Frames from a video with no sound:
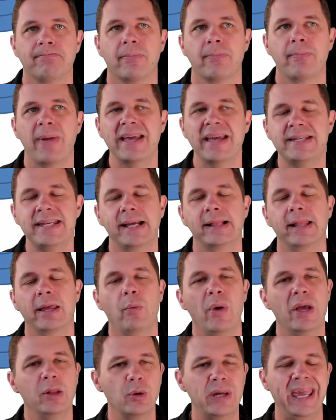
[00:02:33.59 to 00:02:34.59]
Basically,
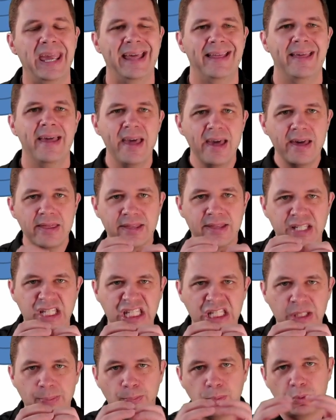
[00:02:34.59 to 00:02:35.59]
we're looking at the
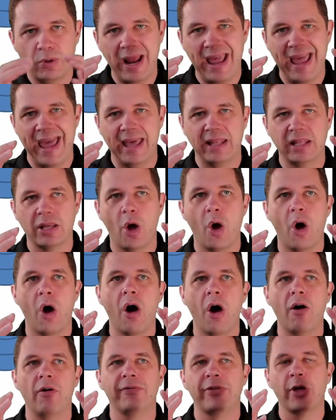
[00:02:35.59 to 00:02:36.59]
spread
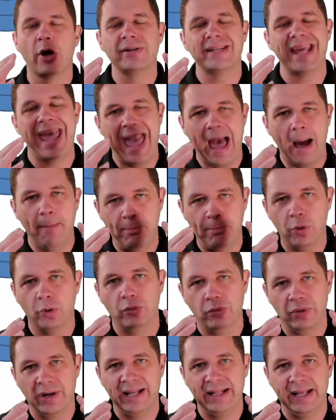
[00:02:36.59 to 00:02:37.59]
of those output
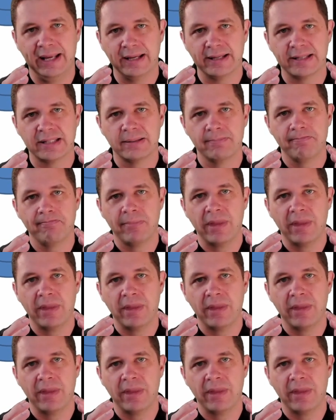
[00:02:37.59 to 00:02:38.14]
readings.